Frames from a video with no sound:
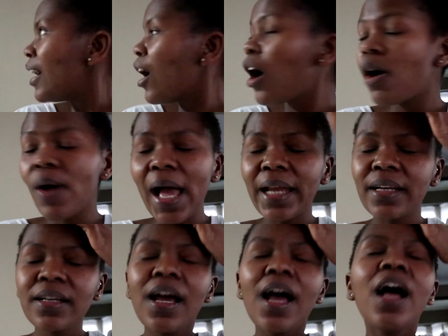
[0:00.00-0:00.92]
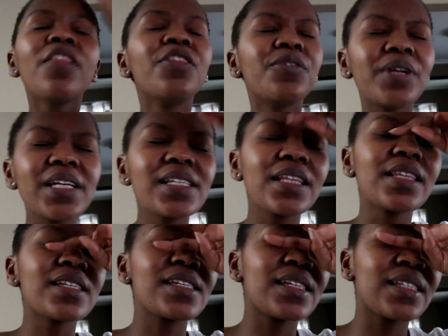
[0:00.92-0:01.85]
Oh, and the reason
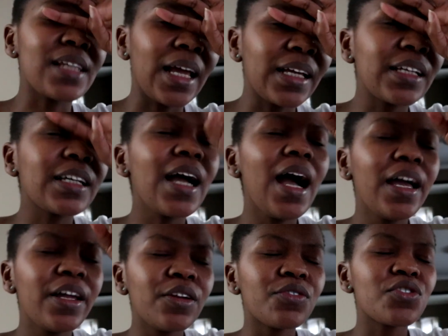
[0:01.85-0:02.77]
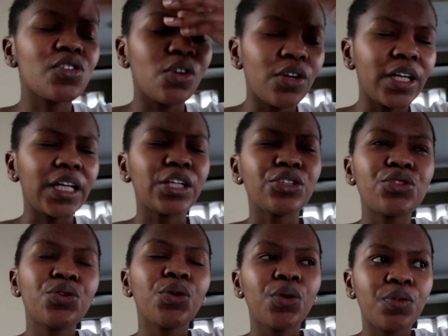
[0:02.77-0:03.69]
this is like kind of starting
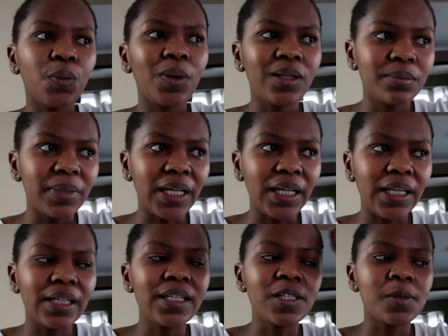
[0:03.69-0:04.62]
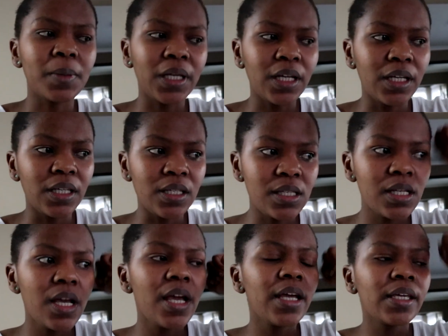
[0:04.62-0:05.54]
to overwhelm me is because
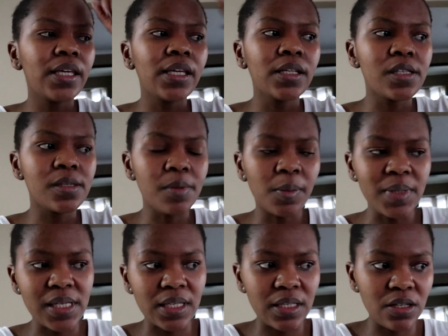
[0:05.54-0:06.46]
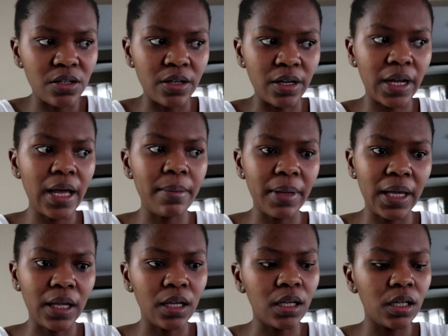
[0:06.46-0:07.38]
Keegan's mom and sister are
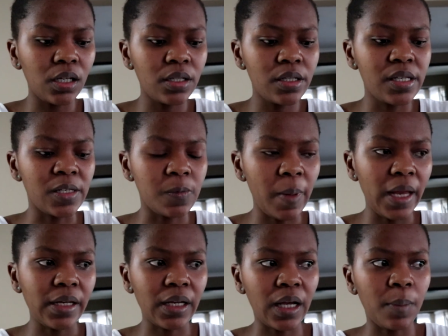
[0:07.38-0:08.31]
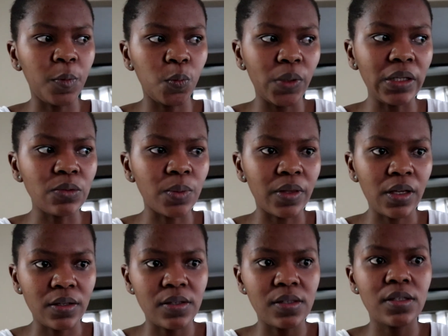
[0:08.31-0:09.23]
coming to spend a couple weeks with
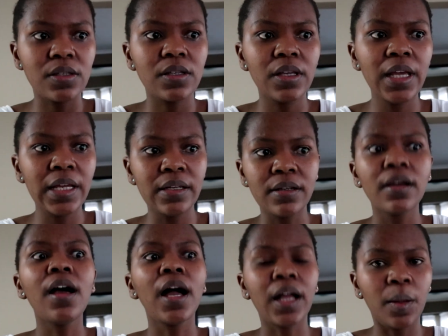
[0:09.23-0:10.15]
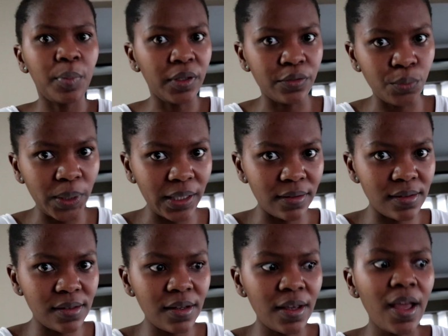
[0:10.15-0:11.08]
us in a couple of
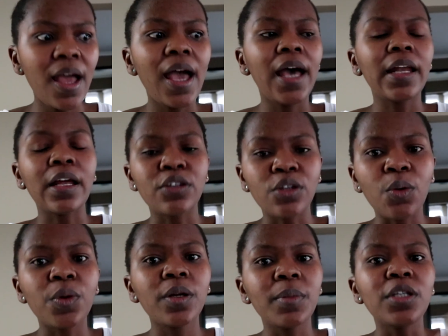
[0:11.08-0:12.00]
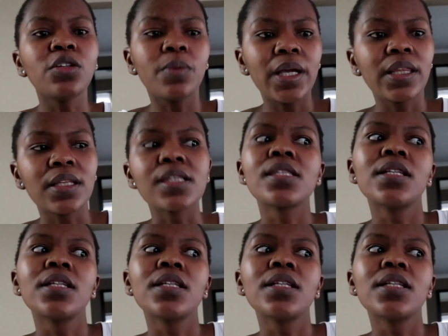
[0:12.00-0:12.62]
weeks, and I don't want to be doing this the